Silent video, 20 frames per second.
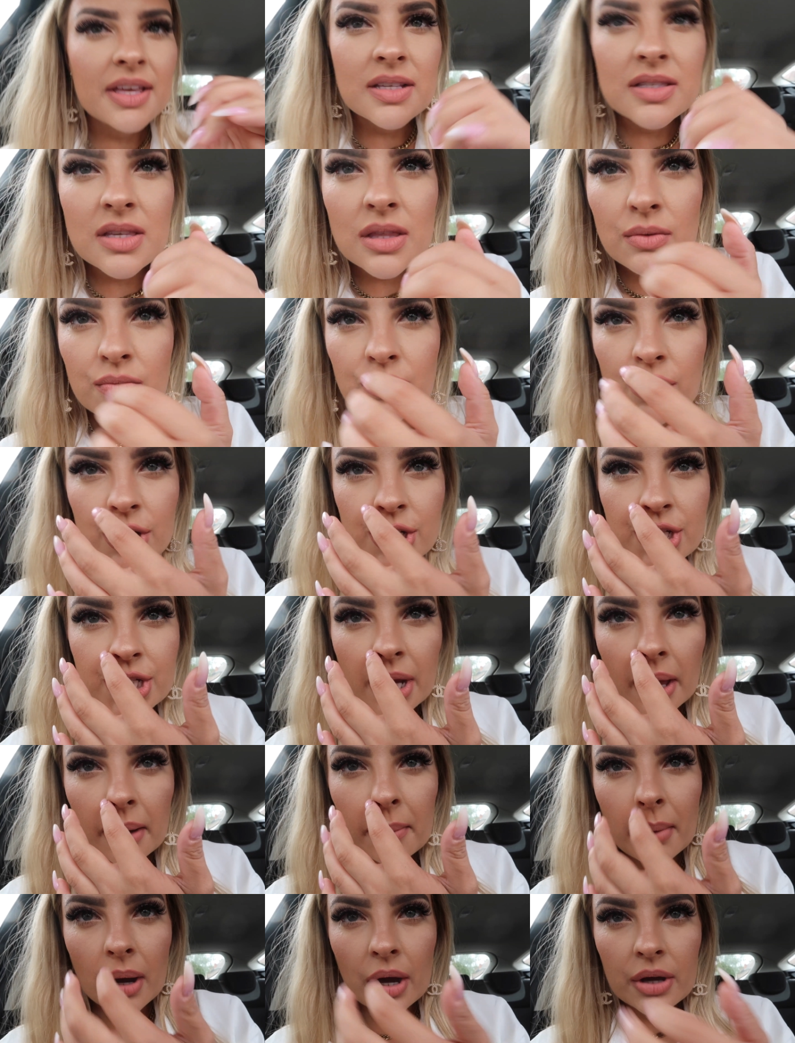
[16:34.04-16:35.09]
these are the
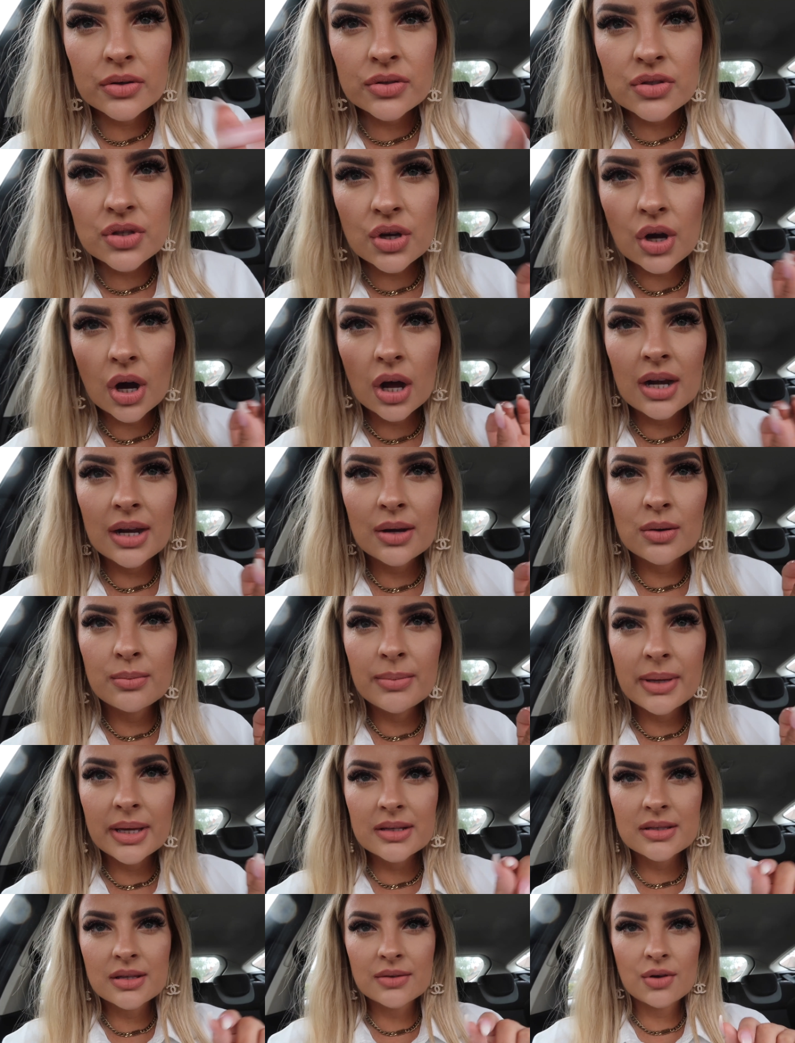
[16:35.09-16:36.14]
Russian, but I also got a little
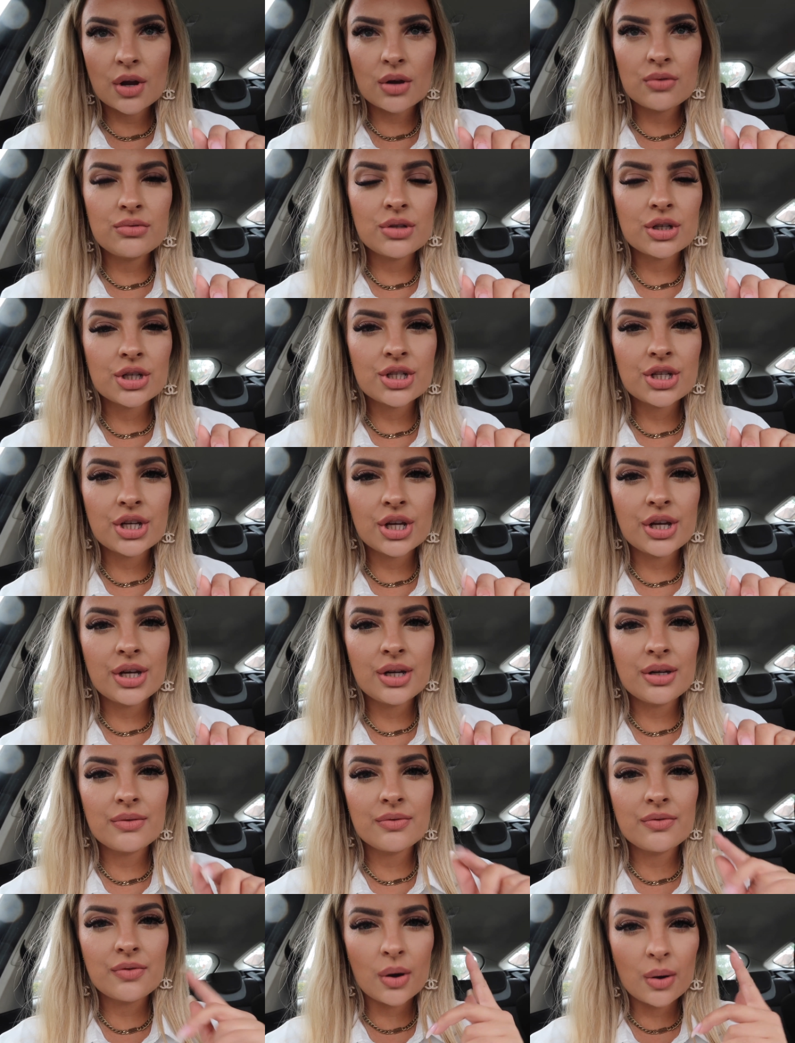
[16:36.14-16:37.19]
mix of like
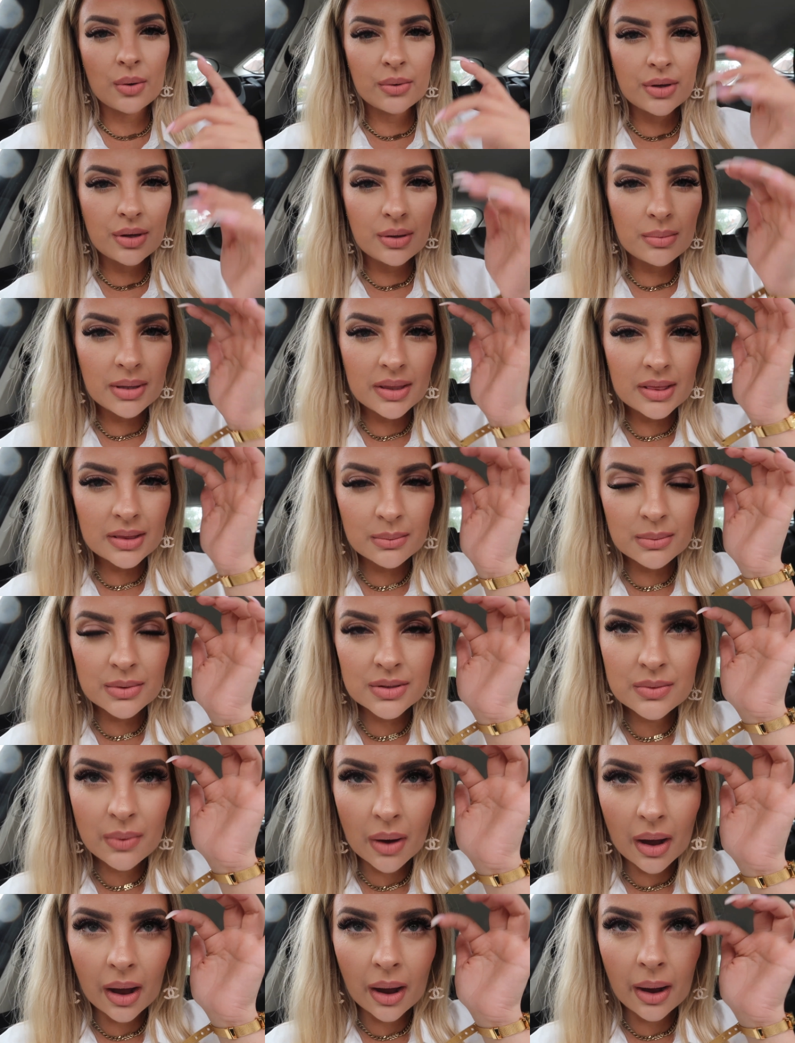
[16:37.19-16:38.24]
Russian volume in them
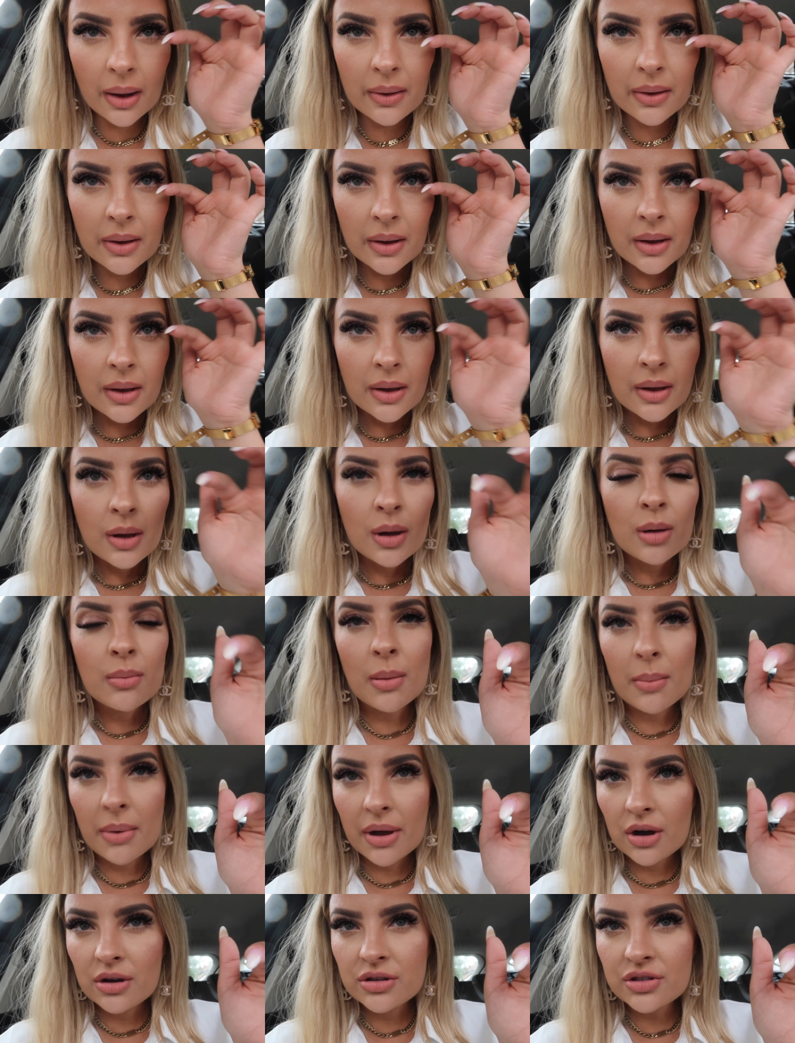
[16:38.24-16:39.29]
as well.
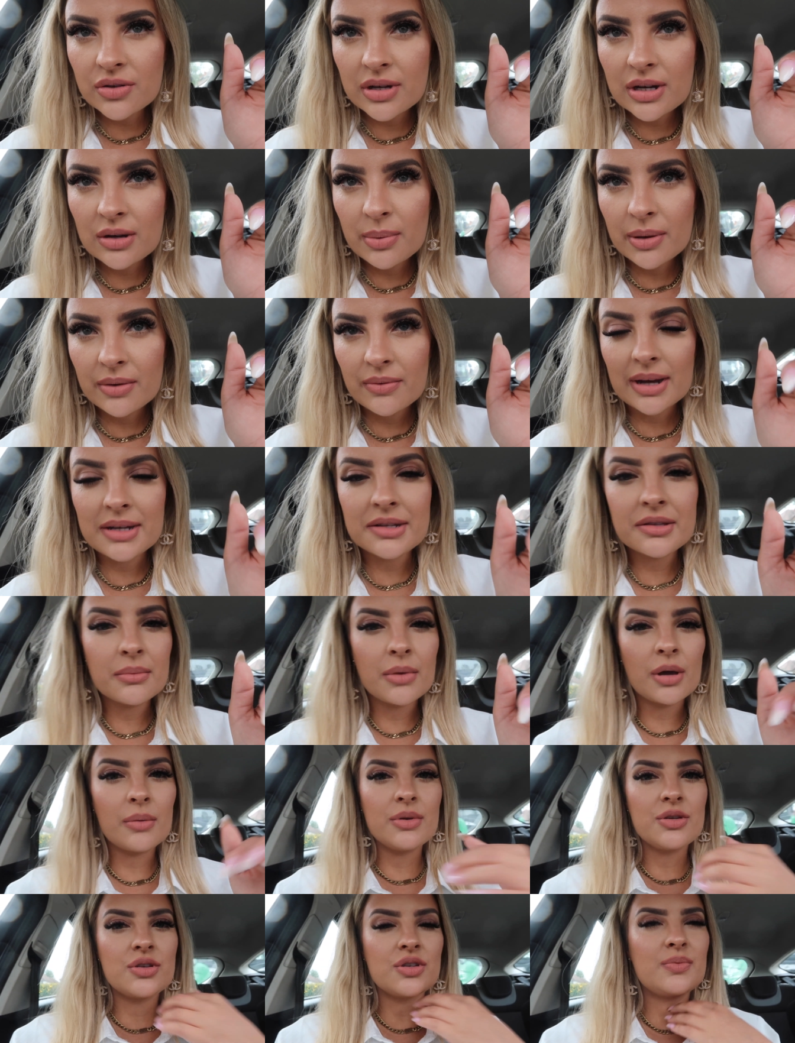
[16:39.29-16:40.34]
But my eyes are a little bit red at the
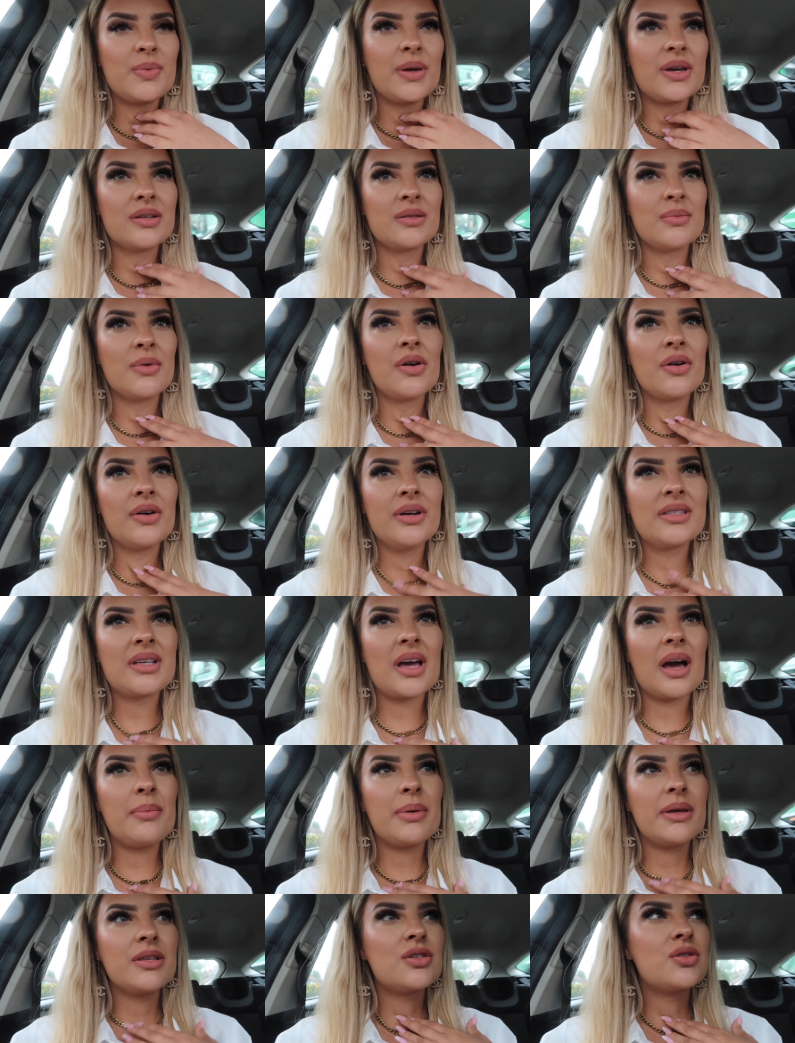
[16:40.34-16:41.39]
moment just because my eyes
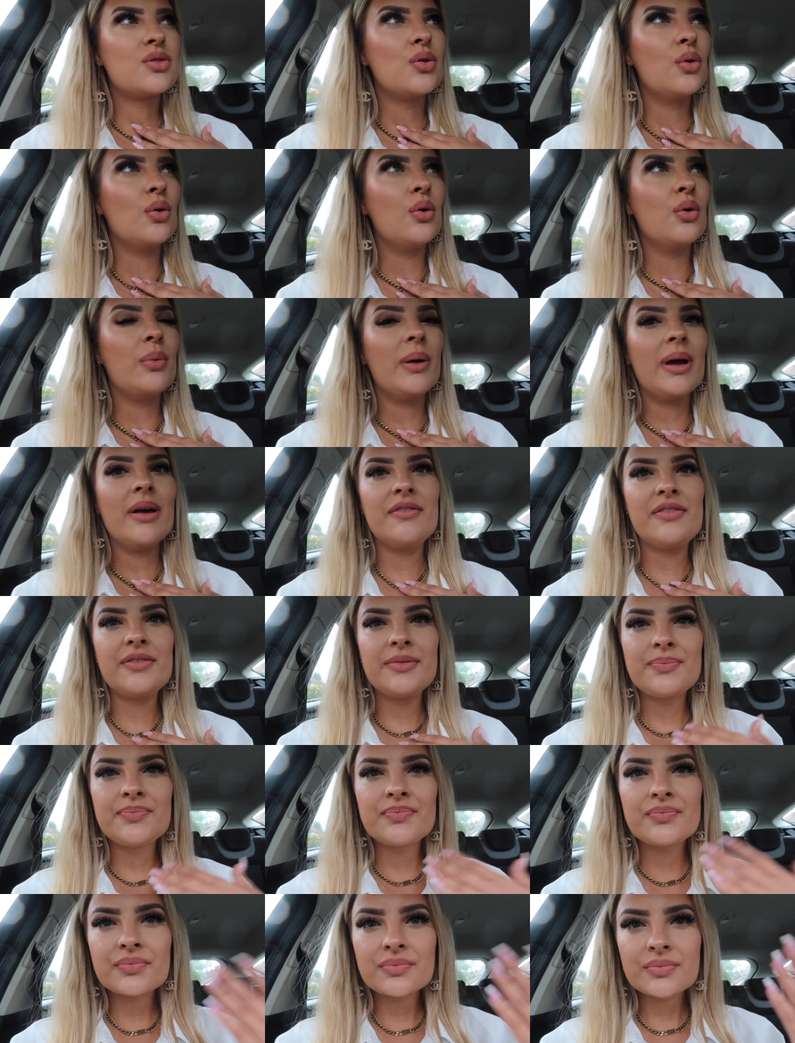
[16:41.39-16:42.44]
get a bit sore with
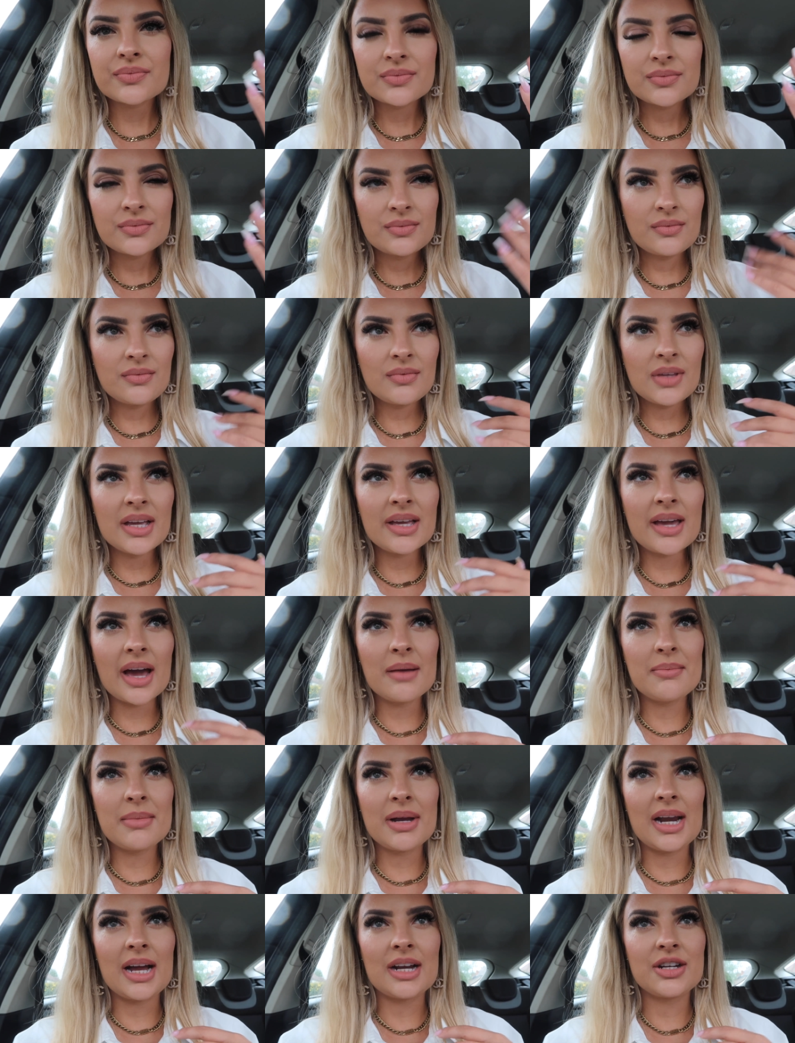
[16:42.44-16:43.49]
getting
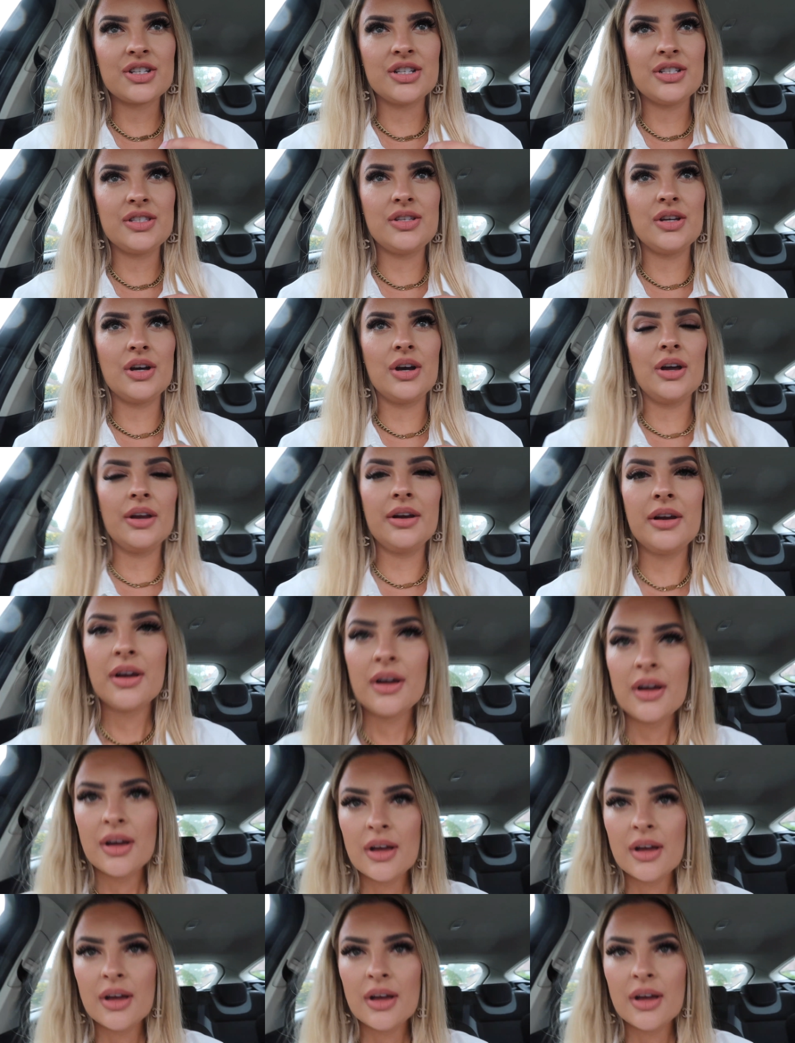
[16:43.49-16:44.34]
my lashes done